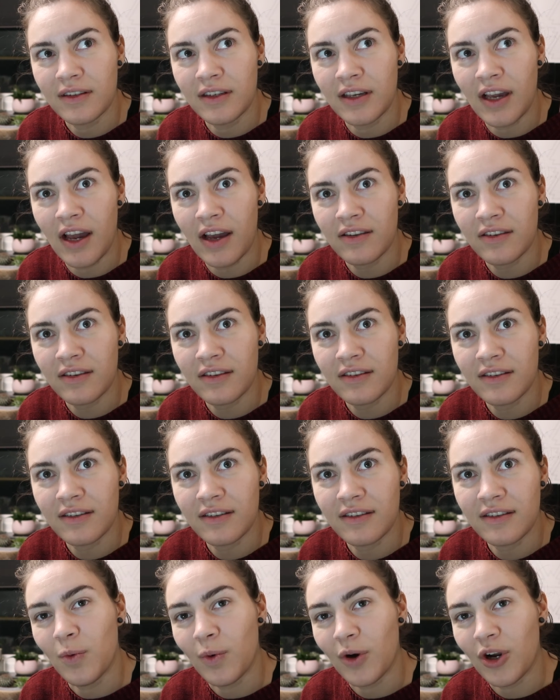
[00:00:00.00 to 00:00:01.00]
Yes,
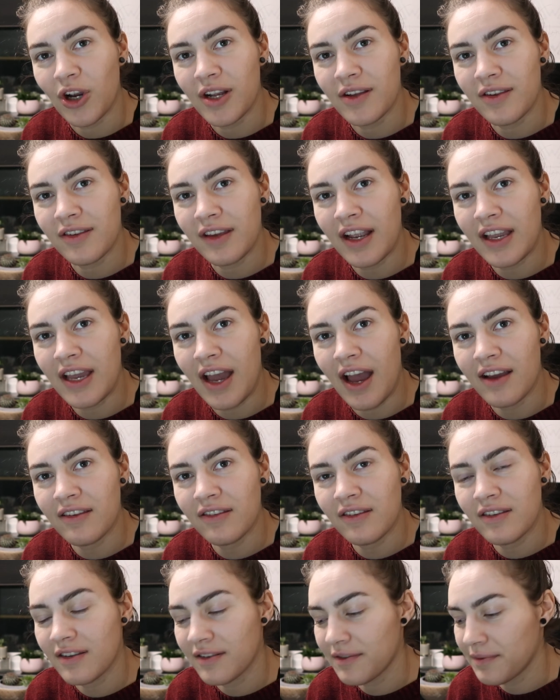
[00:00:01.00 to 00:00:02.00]
we're gonna say
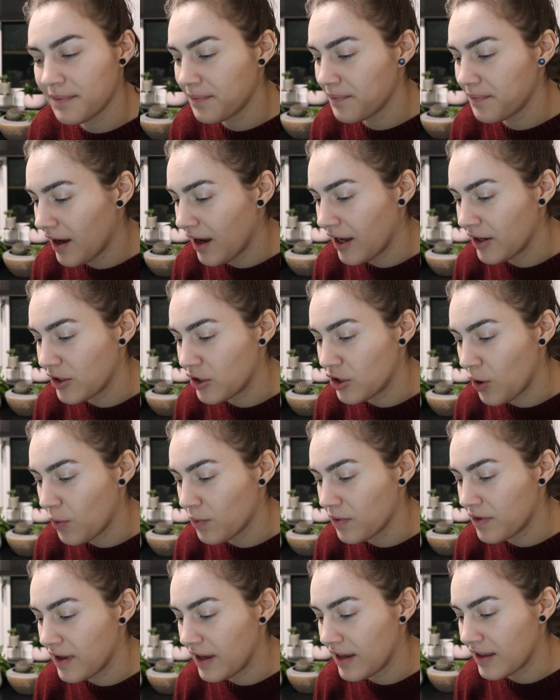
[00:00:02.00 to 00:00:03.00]
yes. I
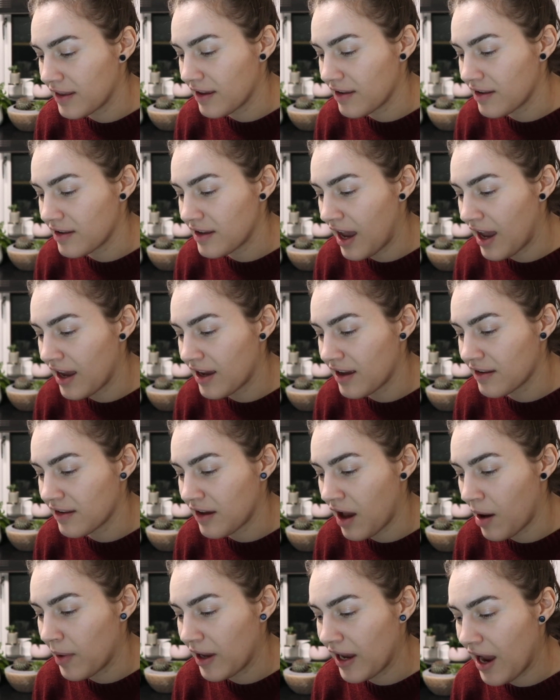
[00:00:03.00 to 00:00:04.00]
don't think this cake is
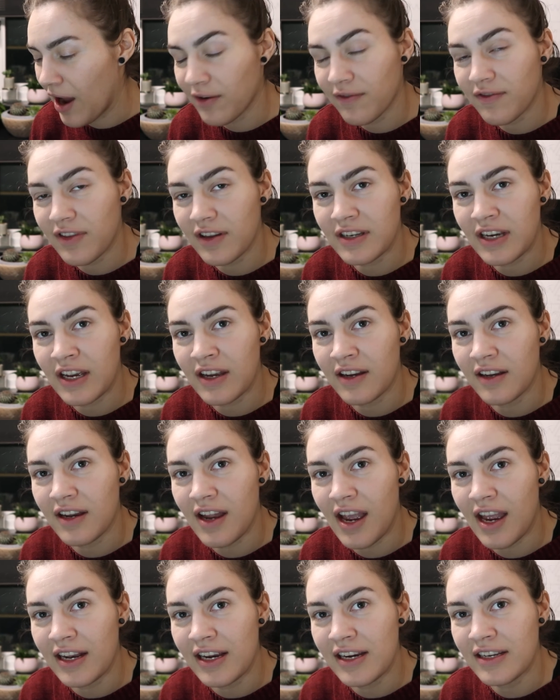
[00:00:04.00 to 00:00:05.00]
coming out of the tin
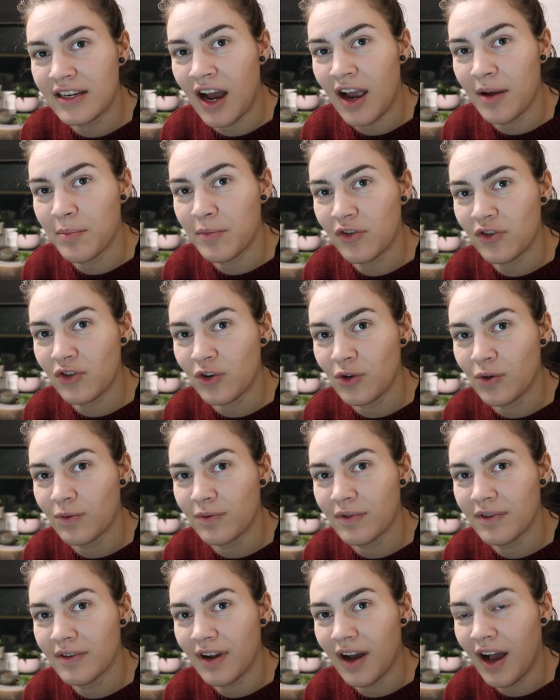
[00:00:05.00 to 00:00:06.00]
anytime
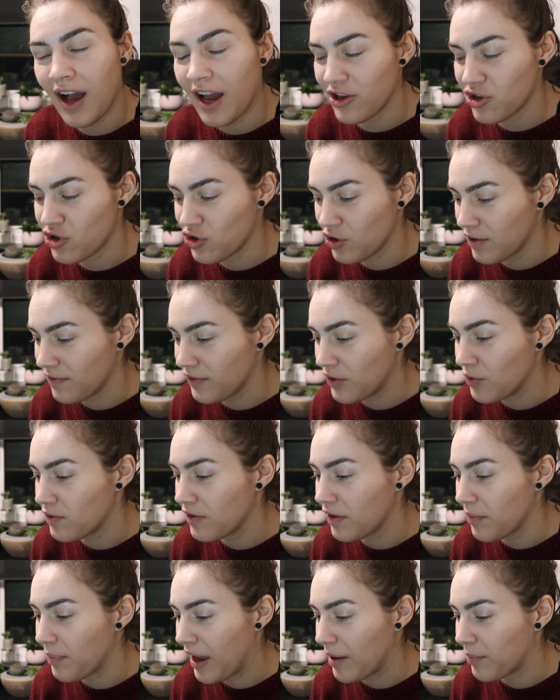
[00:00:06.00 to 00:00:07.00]
soon. I should have
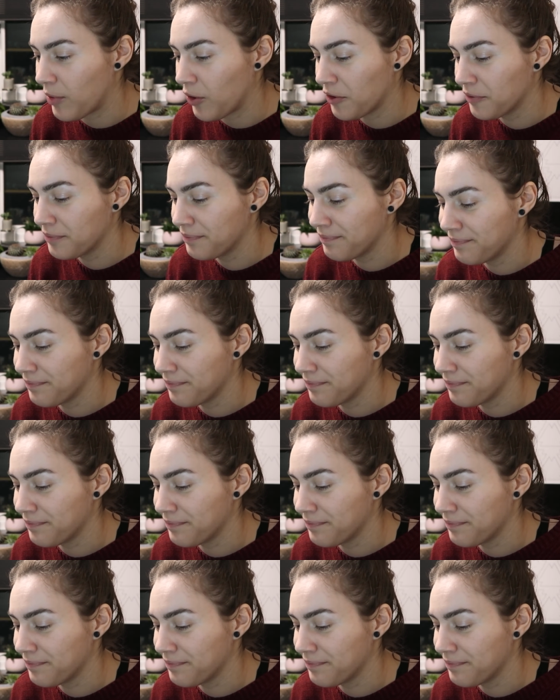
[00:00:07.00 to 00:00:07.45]
used the paper.